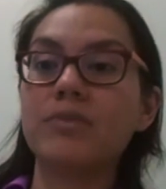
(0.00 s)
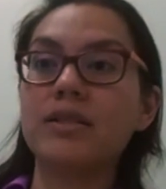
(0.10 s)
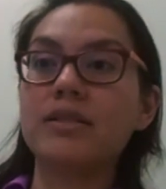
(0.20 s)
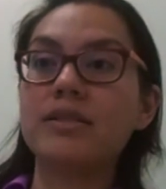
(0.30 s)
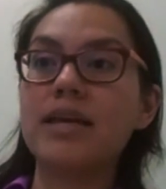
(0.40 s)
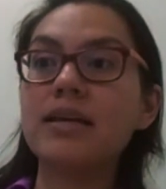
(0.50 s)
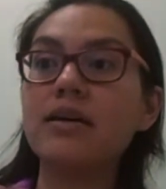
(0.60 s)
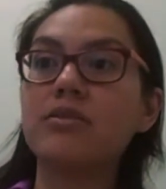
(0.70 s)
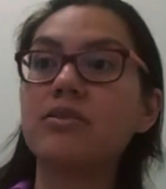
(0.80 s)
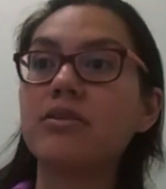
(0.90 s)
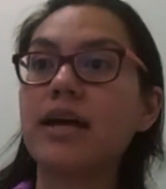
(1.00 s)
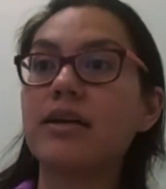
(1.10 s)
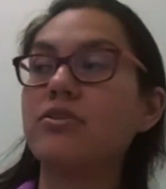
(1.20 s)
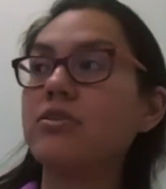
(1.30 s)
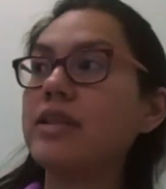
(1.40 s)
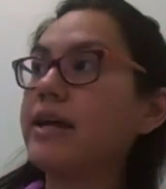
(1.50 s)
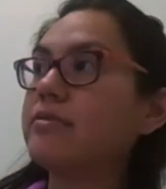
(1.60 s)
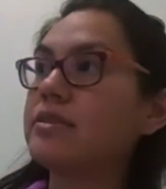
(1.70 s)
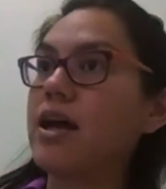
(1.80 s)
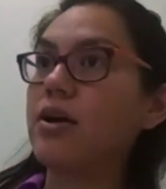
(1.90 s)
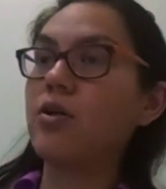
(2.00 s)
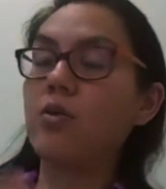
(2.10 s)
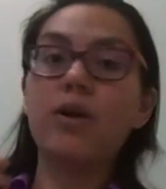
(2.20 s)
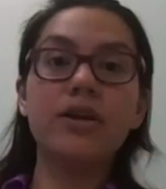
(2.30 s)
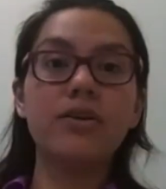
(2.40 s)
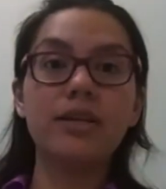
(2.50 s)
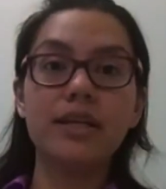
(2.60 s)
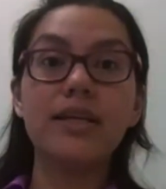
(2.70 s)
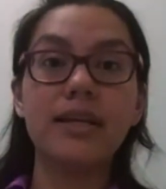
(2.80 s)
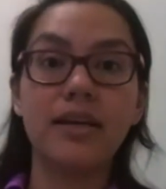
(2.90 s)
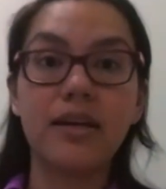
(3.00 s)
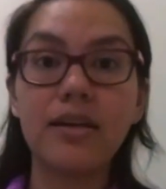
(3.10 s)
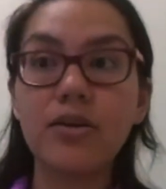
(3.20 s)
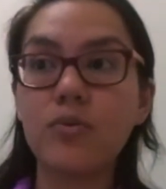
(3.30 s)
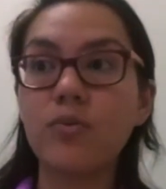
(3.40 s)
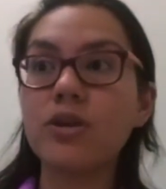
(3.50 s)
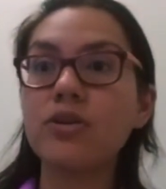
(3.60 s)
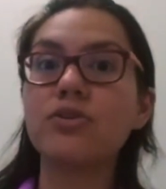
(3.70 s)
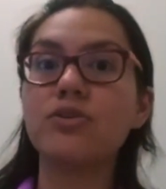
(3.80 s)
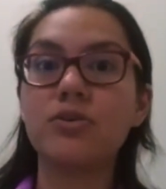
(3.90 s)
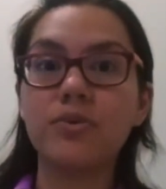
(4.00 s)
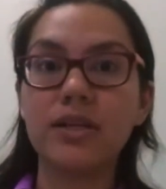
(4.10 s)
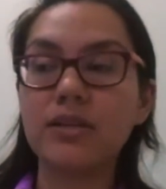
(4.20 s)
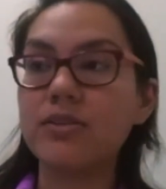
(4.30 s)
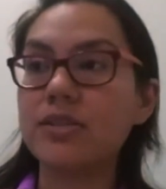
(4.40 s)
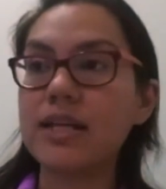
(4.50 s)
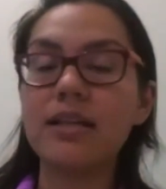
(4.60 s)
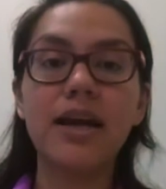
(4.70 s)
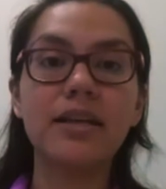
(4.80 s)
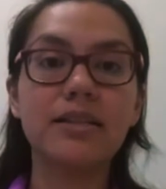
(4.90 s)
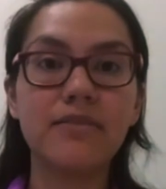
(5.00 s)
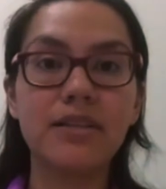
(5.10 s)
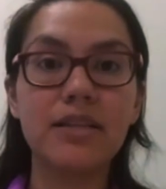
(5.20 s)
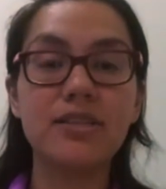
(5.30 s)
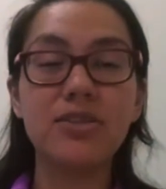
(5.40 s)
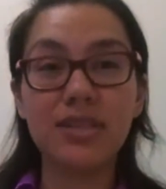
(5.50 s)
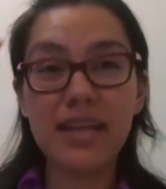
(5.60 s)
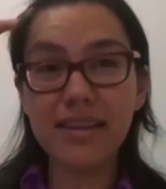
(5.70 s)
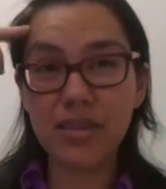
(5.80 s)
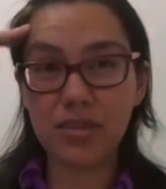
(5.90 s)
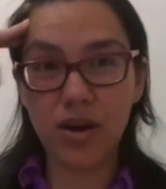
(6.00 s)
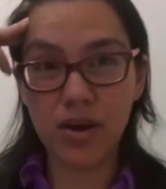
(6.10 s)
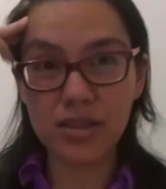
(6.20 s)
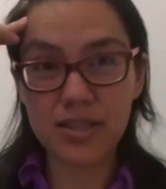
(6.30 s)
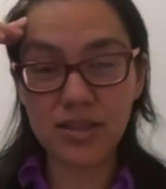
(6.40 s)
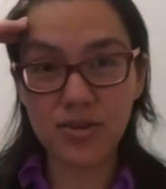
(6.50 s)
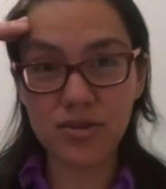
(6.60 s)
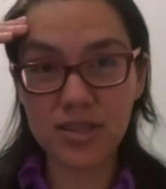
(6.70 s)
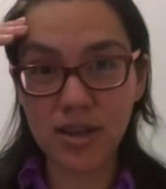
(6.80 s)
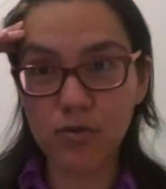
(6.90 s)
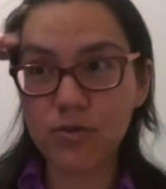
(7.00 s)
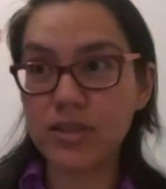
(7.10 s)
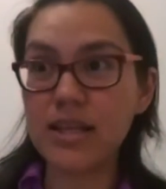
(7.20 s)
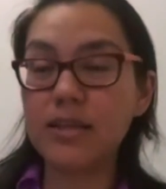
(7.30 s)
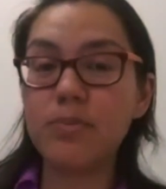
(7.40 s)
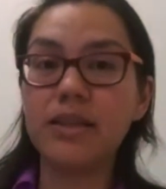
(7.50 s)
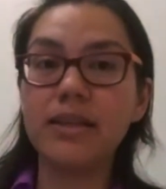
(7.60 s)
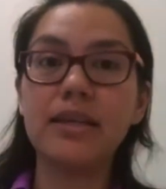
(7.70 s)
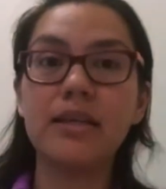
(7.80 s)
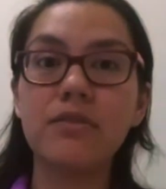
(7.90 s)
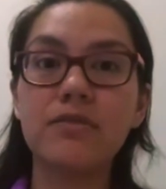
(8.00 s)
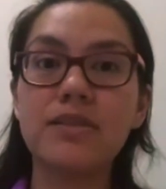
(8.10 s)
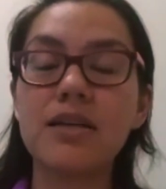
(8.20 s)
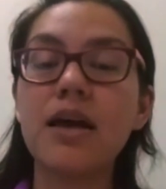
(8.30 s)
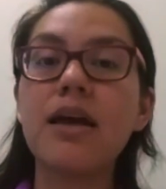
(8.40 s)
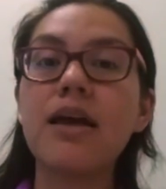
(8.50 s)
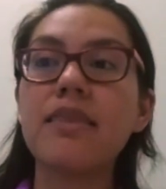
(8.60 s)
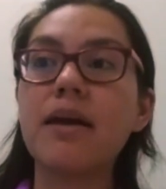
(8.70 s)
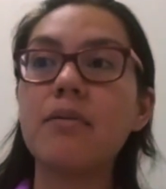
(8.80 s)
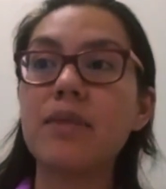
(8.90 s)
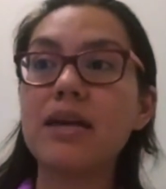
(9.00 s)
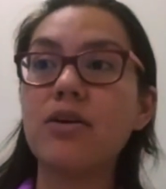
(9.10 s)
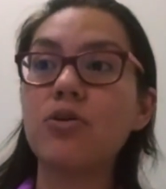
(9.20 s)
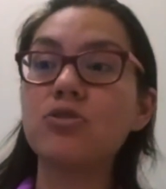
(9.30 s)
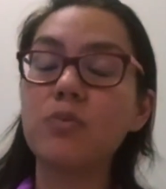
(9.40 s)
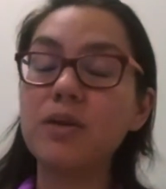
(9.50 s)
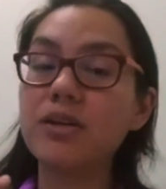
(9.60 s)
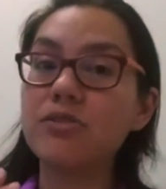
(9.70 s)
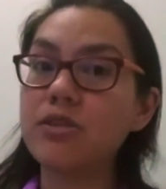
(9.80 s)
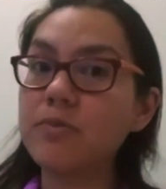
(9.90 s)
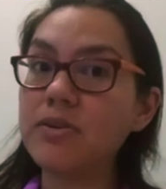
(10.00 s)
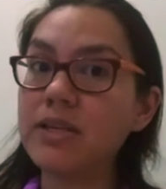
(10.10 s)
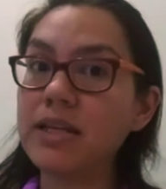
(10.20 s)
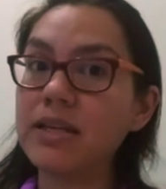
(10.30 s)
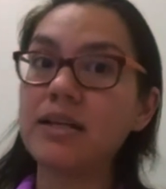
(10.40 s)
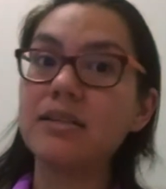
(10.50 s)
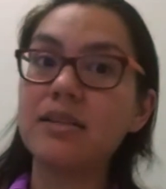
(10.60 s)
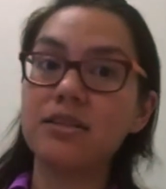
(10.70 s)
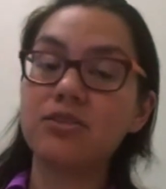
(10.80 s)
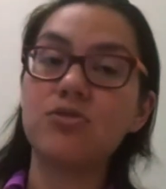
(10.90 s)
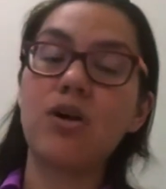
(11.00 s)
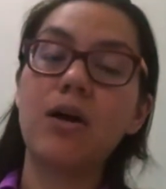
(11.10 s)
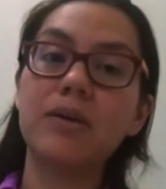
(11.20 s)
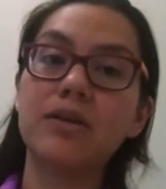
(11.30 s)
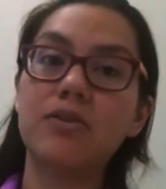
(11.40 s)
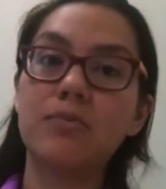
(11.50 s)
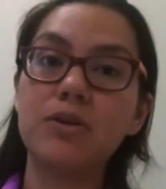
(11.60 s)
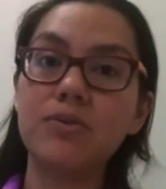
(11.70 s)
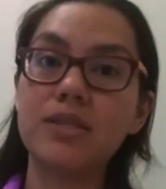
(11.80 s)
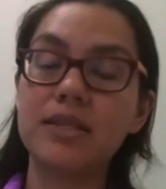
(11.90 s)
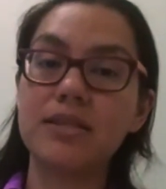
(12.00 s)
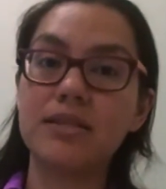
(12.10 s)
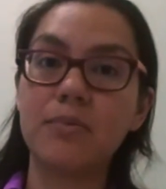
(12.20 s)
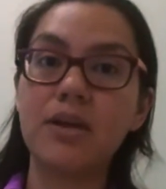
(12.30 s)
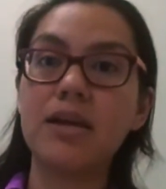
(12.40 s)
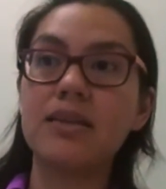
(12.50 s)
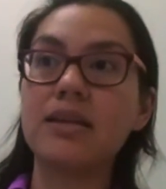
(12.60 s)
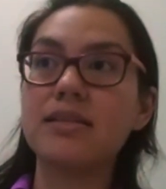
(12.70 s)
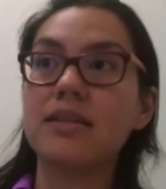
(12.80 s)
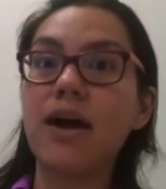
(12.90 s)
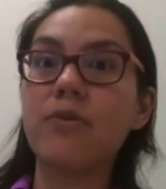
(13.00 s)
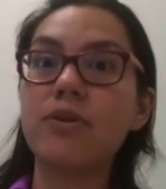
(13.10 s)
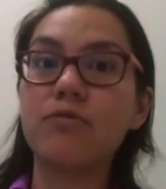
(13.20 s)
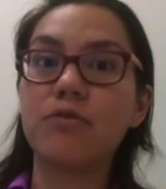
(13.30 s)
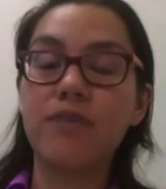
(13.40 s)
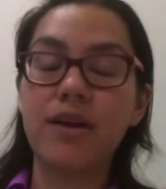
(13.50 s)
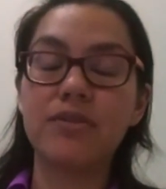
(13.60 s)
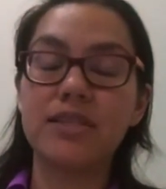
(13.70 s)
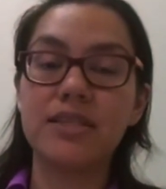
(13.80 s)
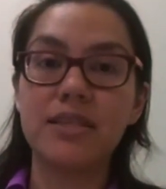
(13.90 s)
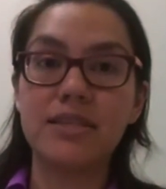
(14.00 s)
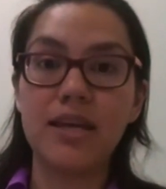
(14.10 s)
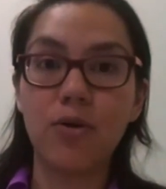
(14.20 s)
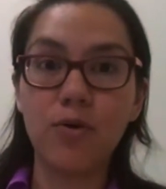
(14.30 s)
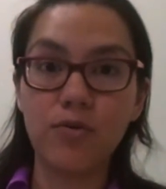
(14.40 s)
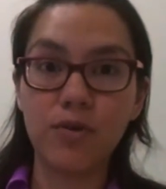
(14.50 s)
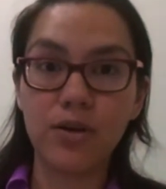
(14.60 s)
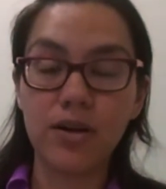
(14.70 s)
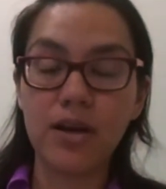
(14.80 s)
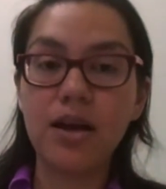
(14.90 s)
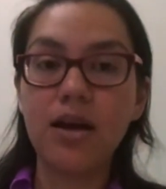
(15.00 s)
taking a look at your lifestyle, what you're eating, what you're doing, your daily activities, your daily thoughts to yourself, your daily beliefs that may also be contributing to this drop in your immune system that is allowing for viruses to take over.